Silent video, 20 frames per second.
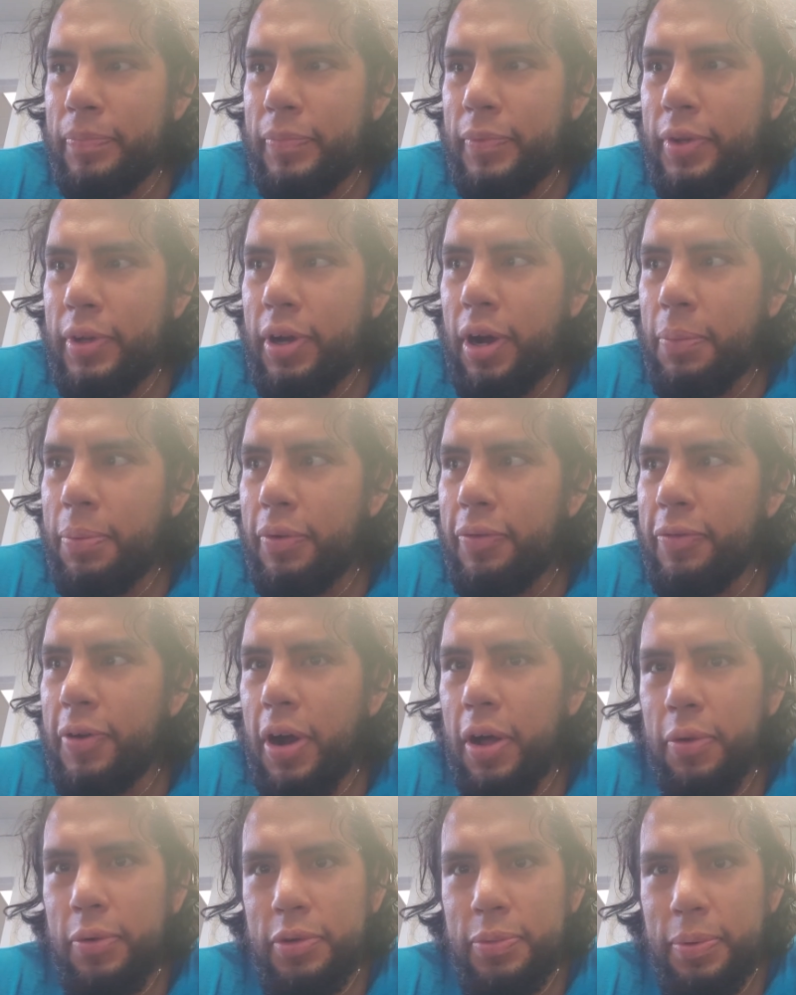couple of
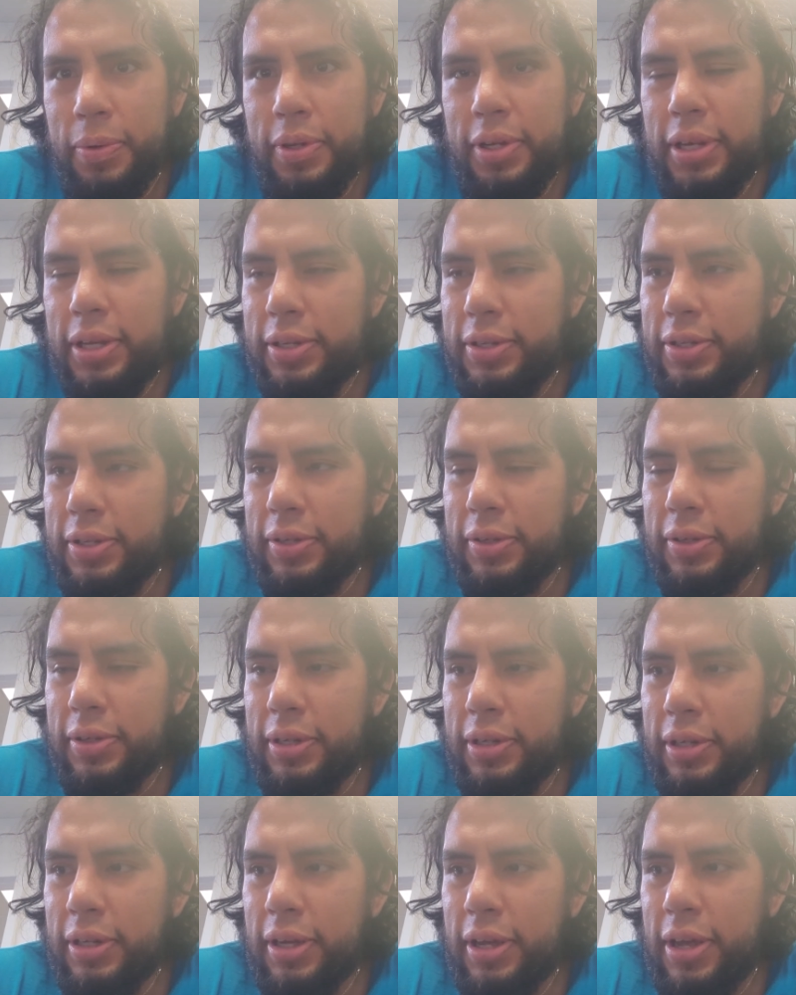followers pretty
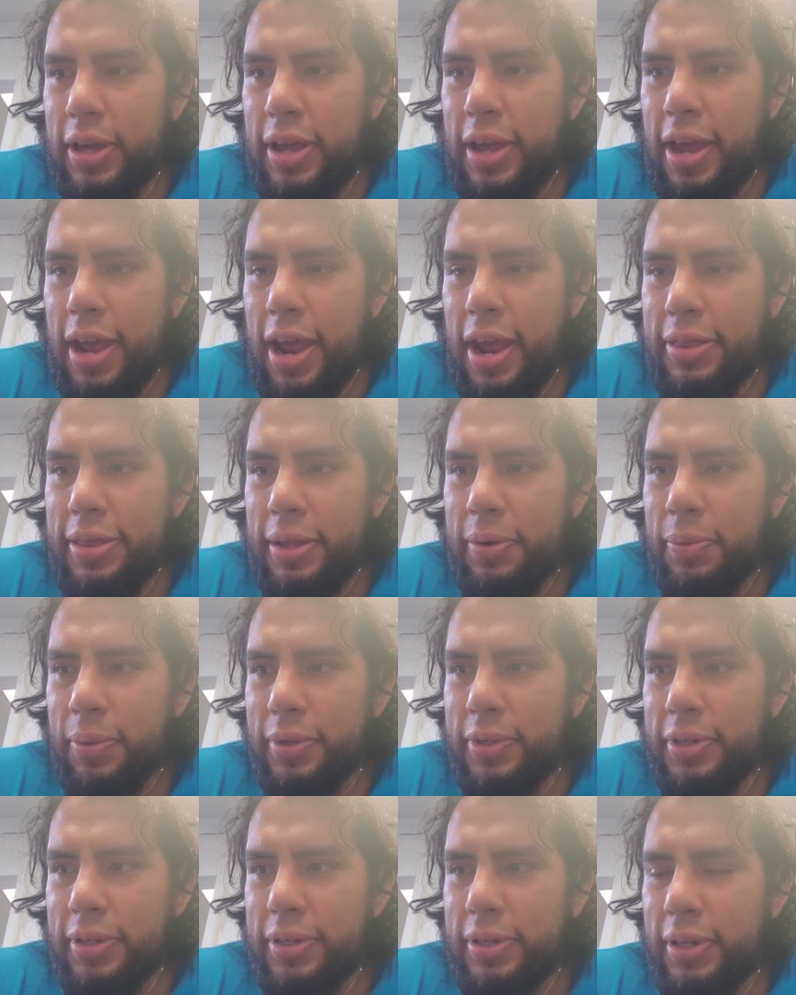instantly, and then what
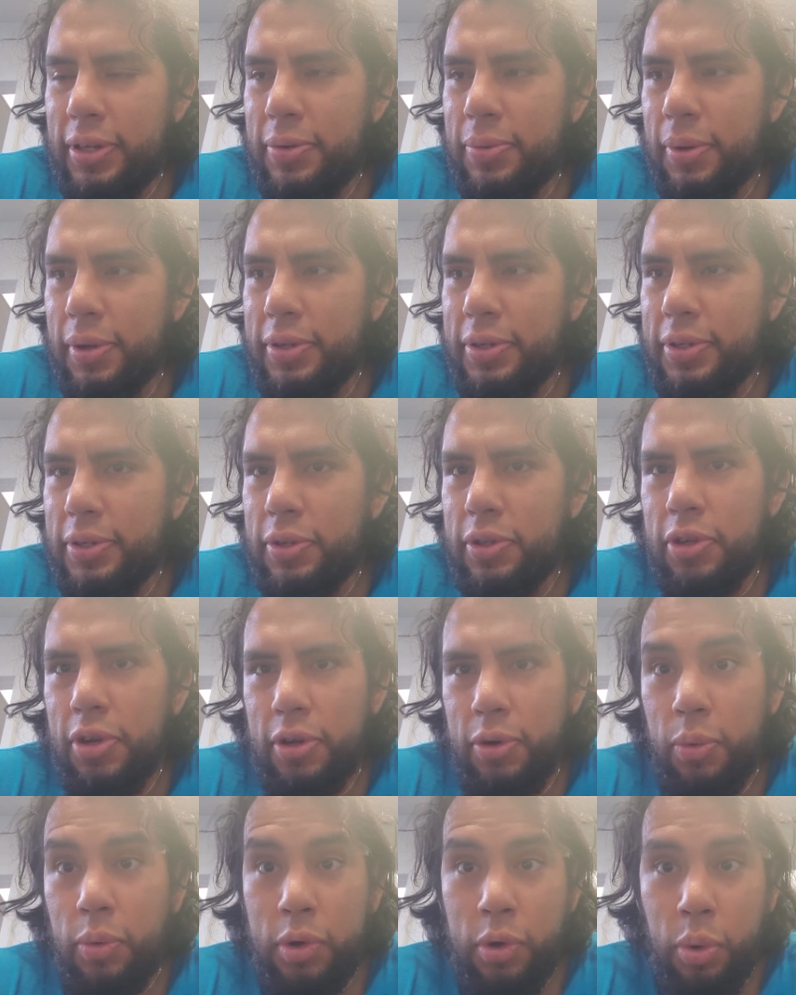she did was she
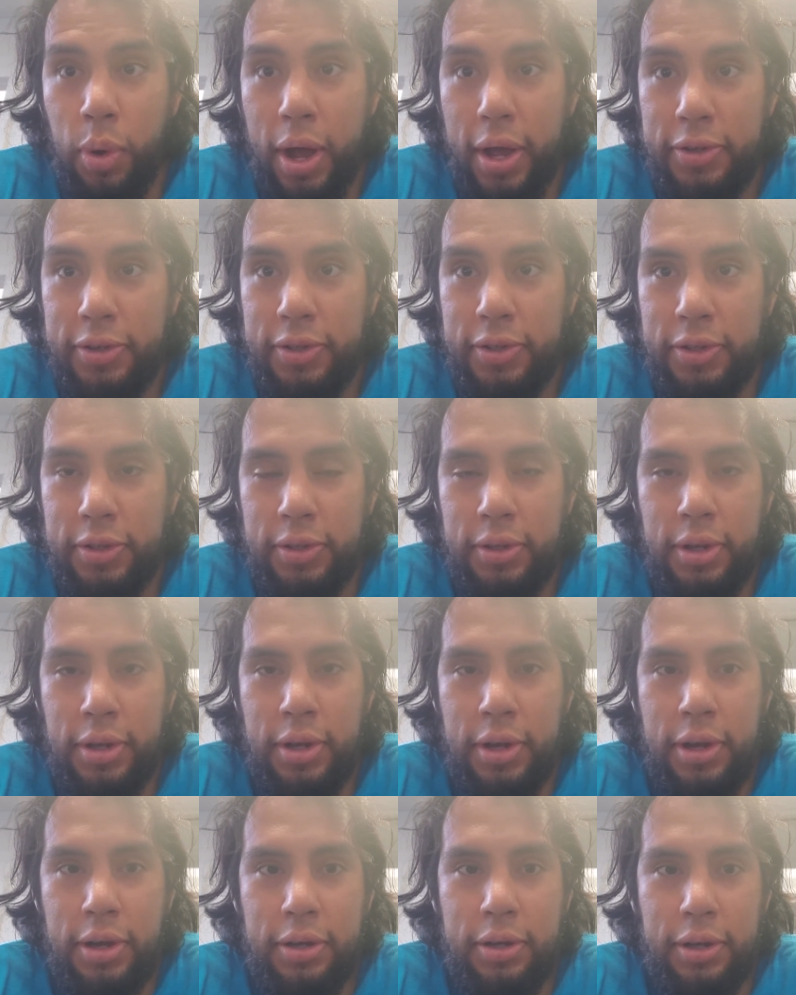took requests
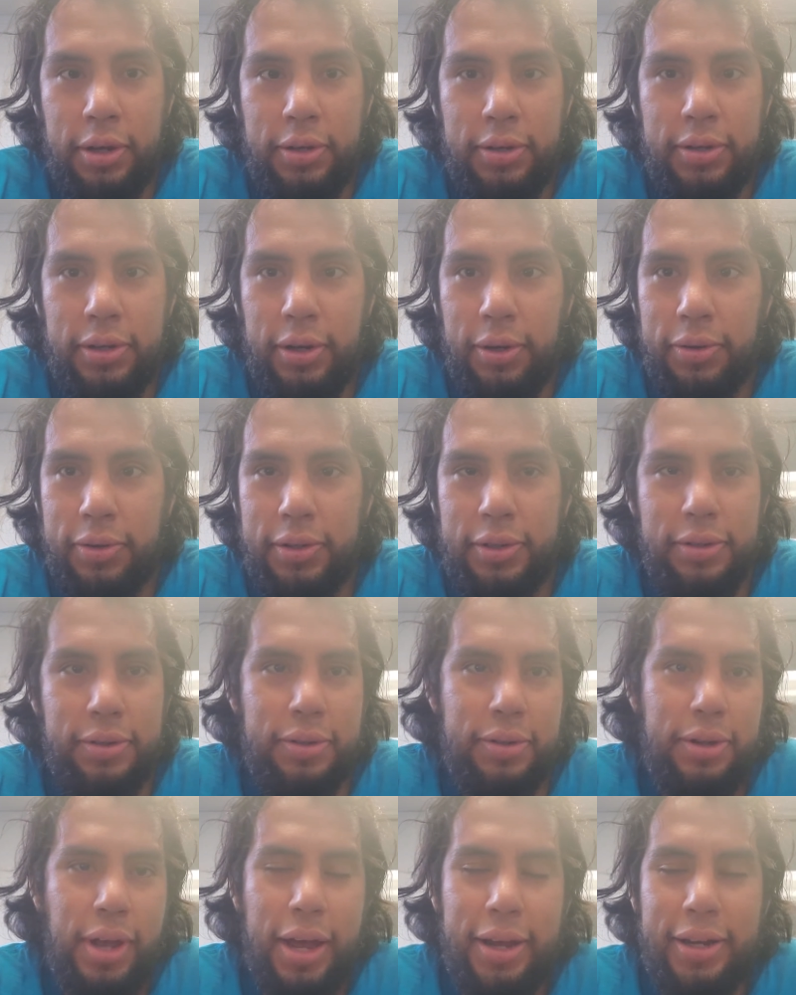because you know she,
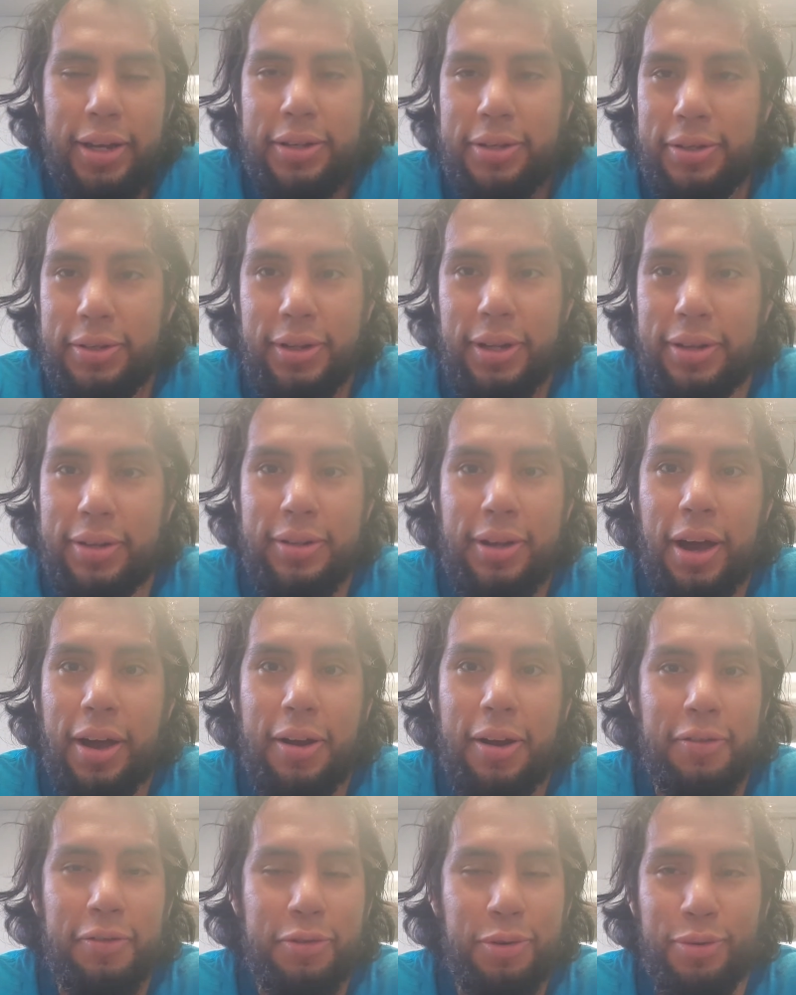I guess you get
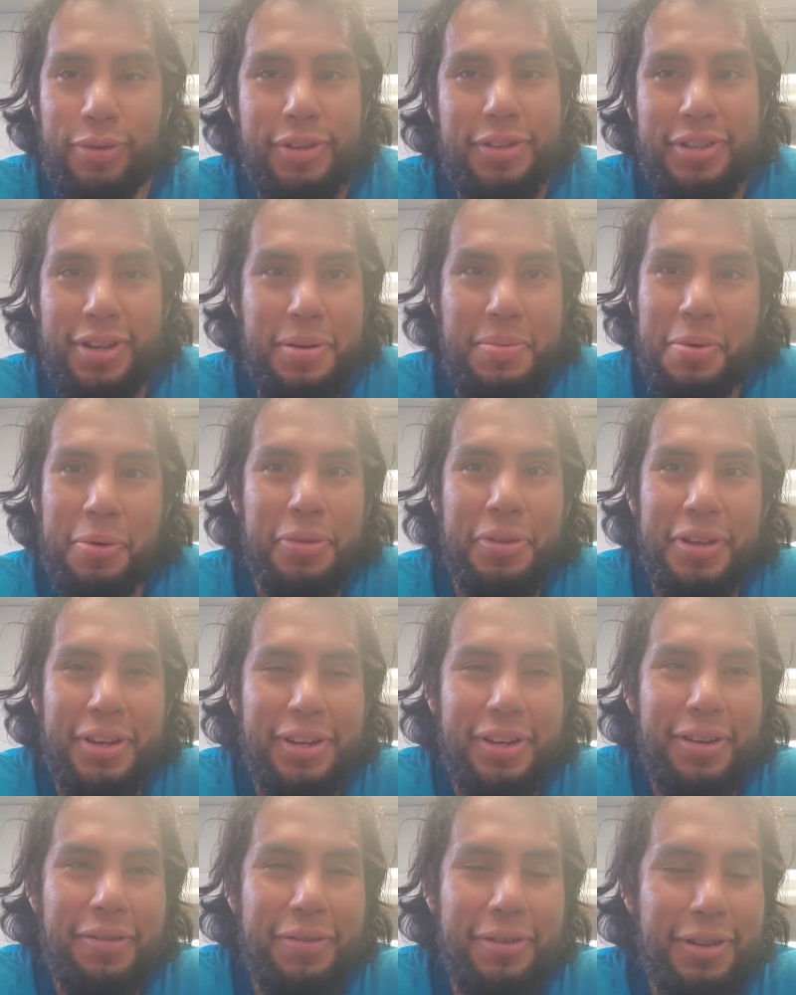tired of doing the same old
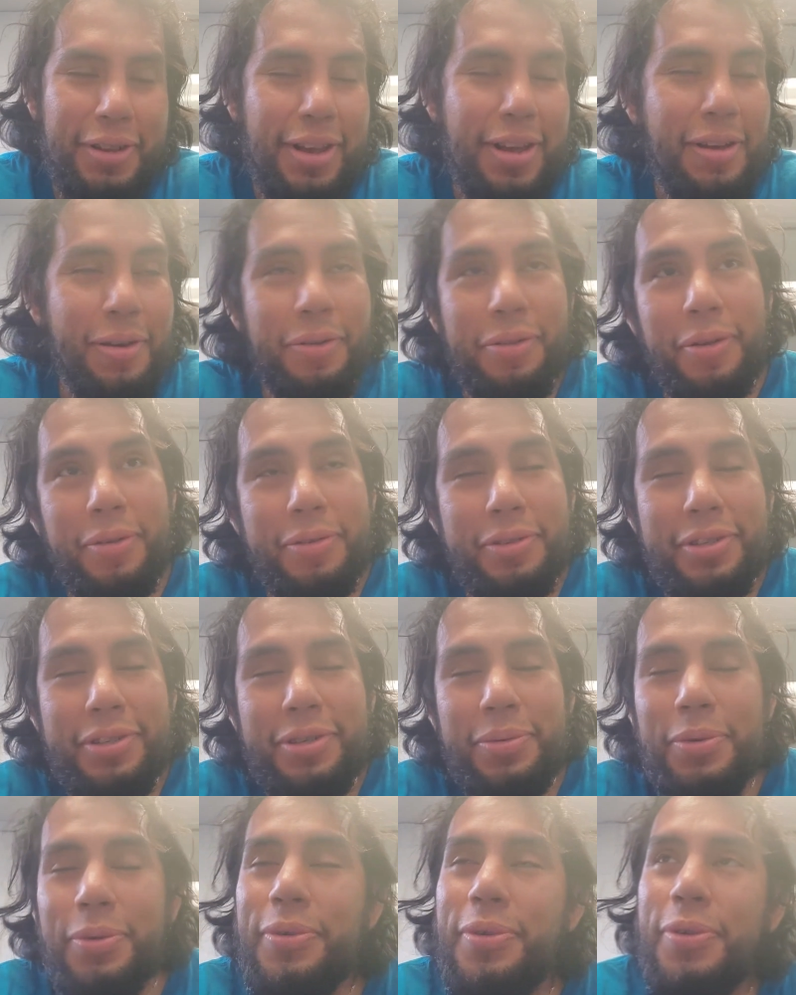thing every day, although she
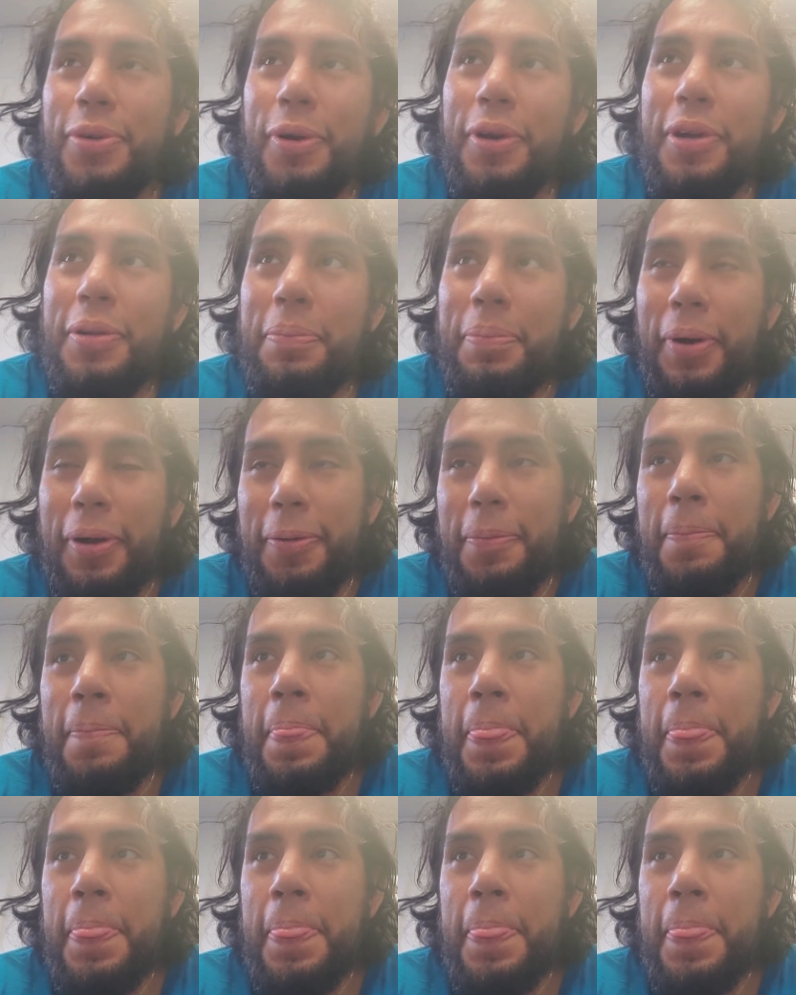seemed to enjoy it, but